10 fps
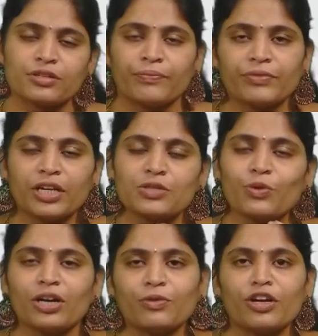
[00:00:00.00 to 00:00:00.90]
That is
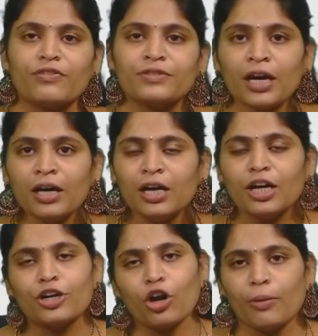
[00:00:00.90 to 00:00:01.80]
what one of the
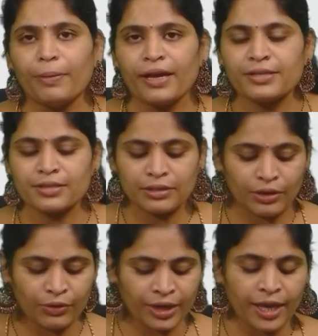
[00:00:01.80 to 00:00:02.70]
drawbacks.
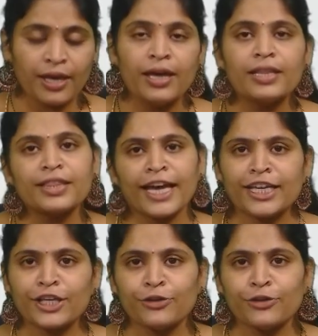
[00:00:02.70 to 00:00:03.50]
Okay. Thank you.